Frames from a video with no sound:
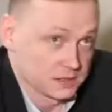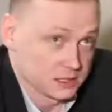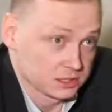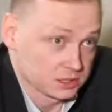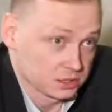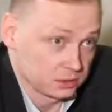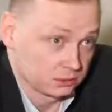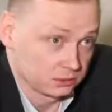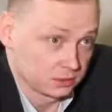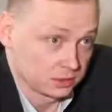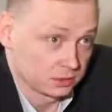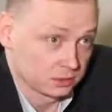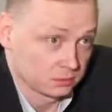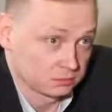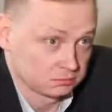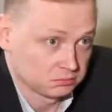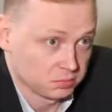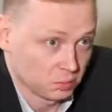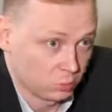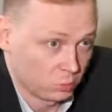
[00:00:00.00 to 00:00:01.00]
So
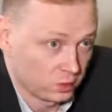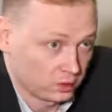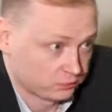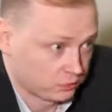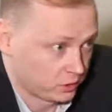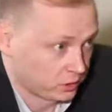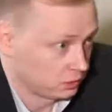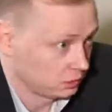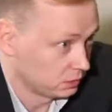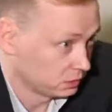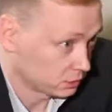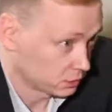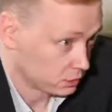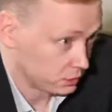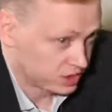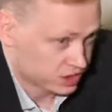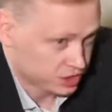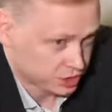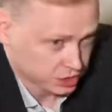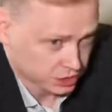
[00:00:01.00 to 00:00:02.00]
one regular
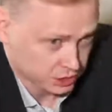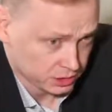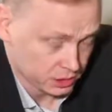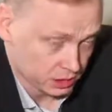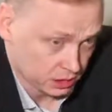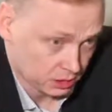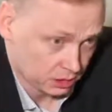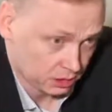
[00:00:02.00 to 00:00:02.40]
question: